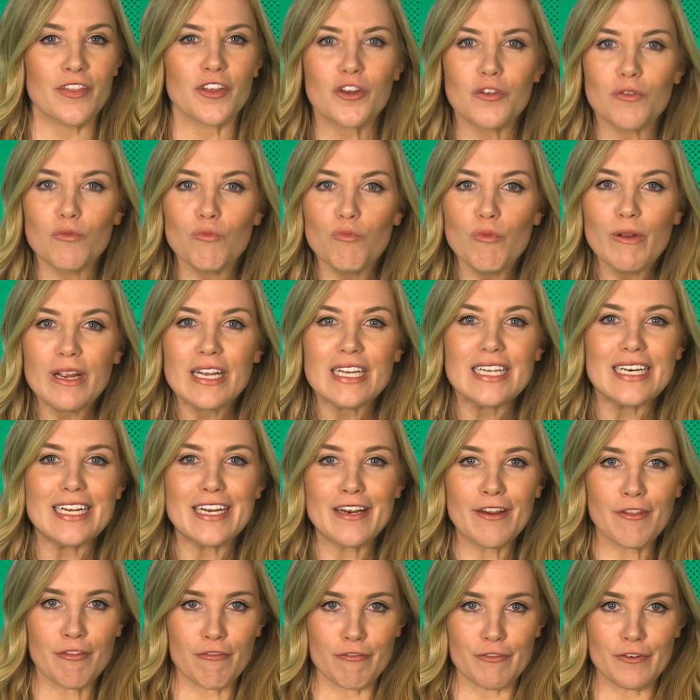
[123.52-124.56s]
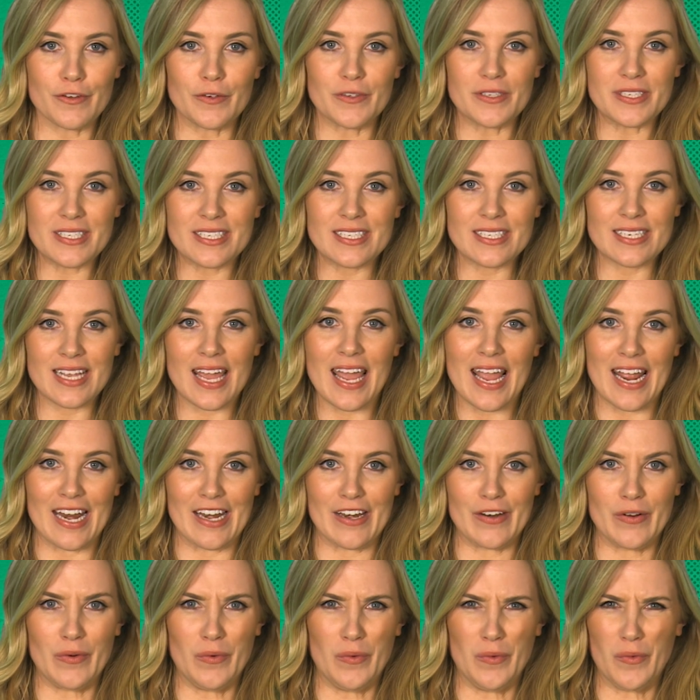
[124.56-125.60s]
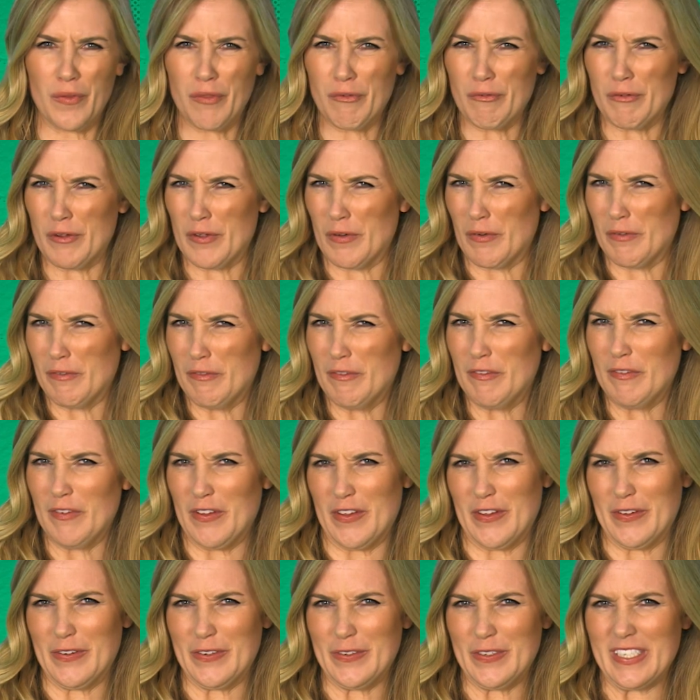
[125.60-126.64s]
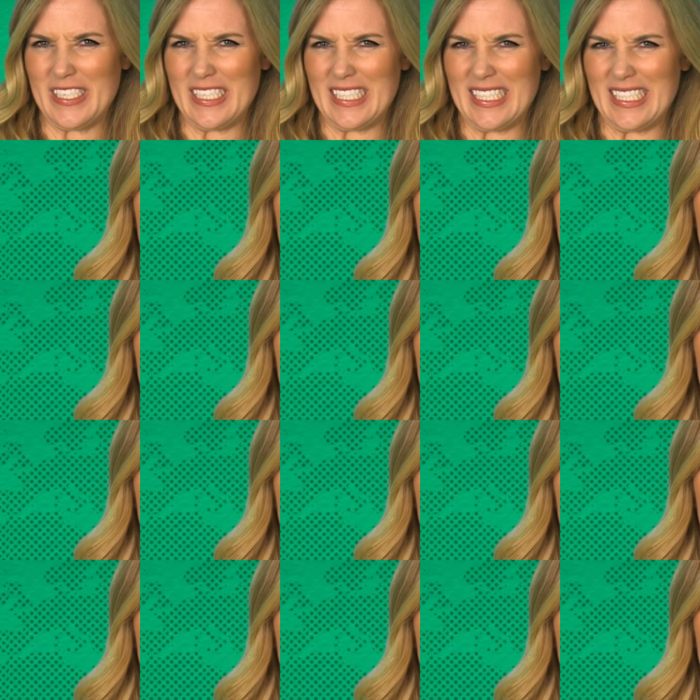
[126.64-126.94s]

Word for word: that can wriggle in through your skin or through your food.